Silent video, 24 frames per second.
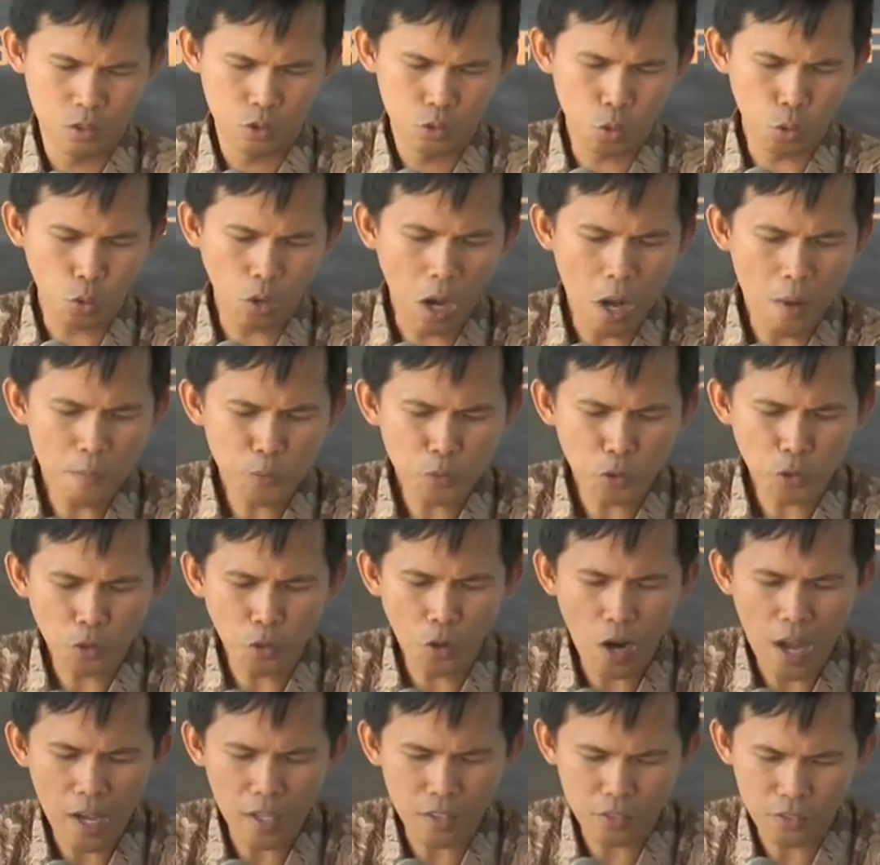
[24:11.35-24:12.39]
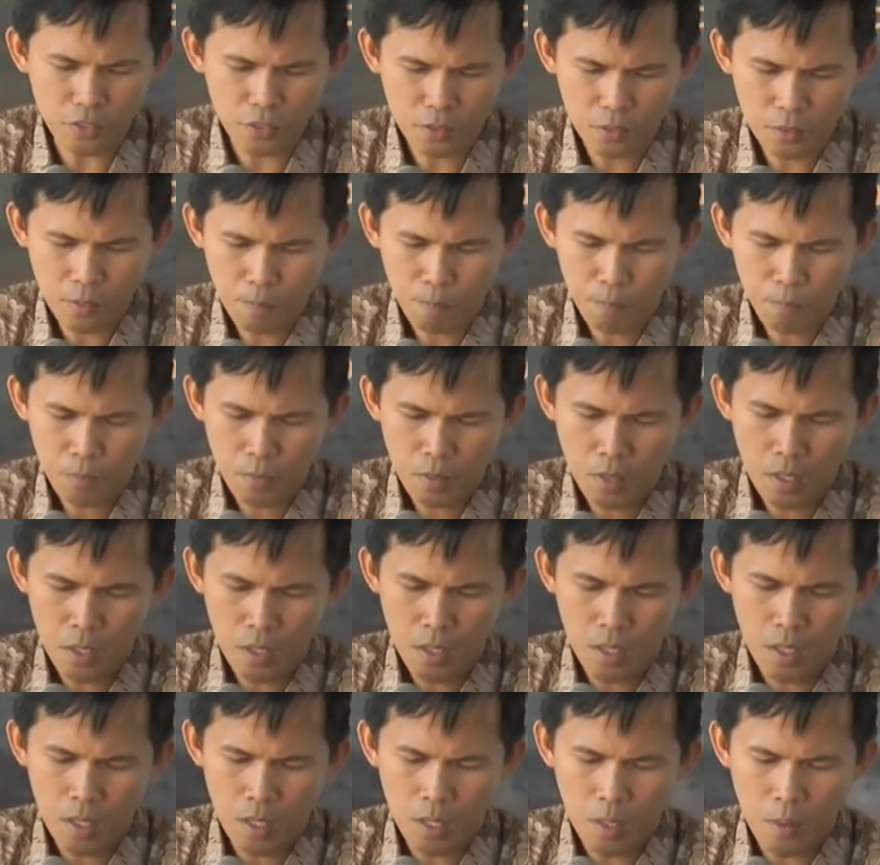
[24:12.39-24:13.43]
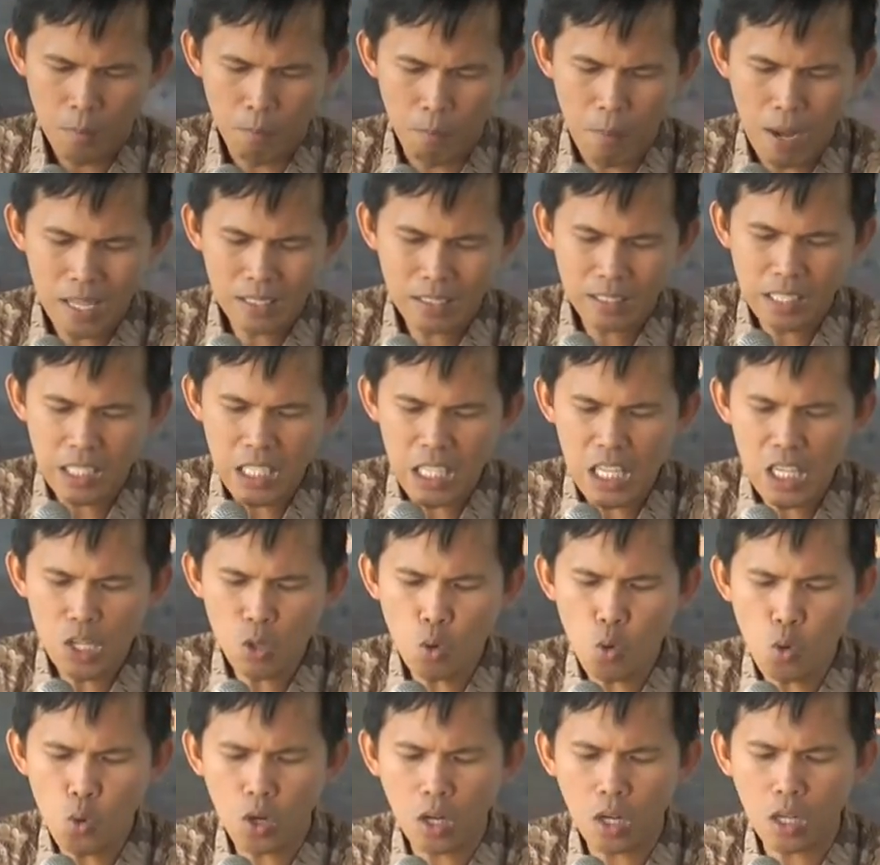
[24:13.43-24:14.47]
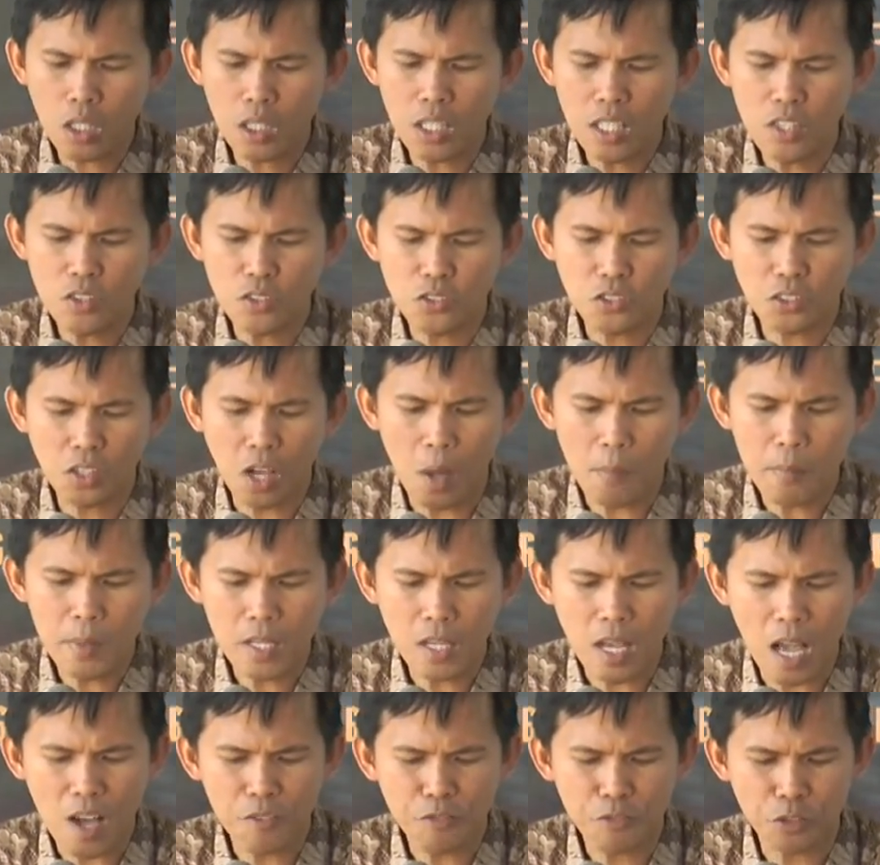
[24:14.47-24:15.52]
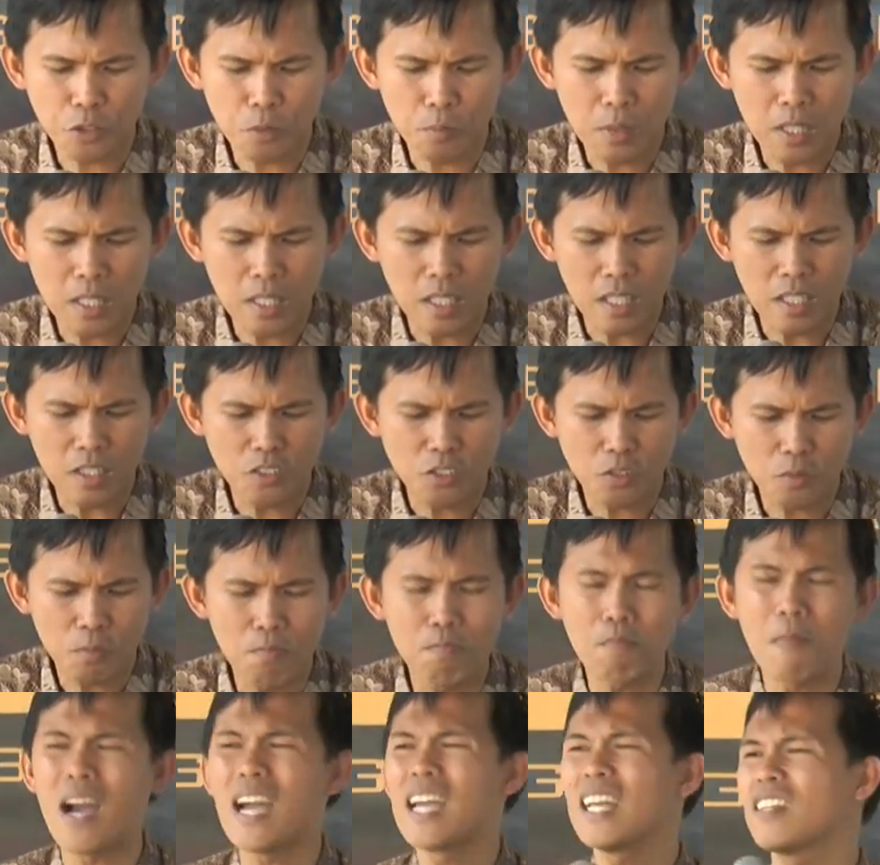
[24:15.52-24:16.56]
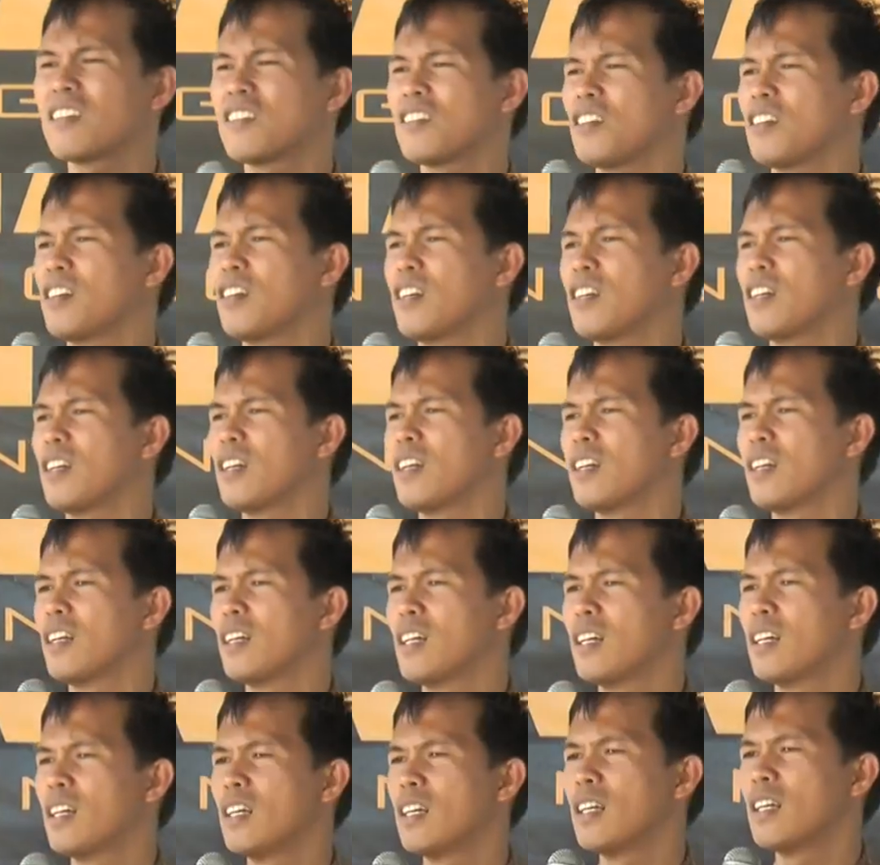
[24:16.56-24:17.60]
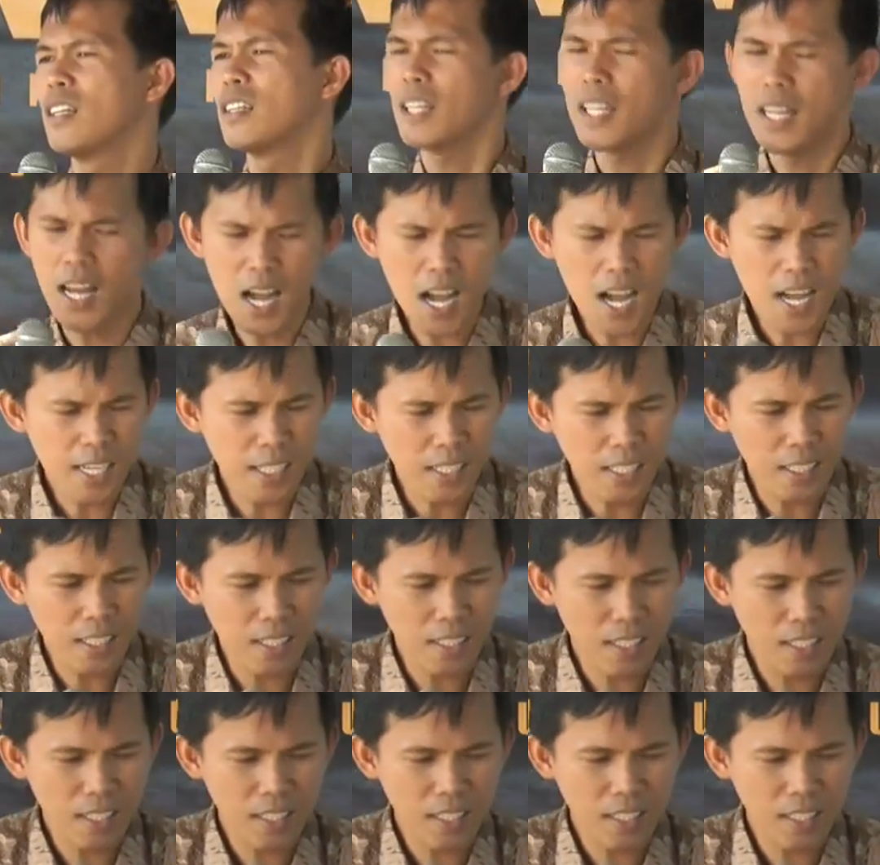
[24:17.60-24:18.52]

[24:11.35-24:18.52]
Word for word: to come to Christ. But he who is coming after me is mightier than I,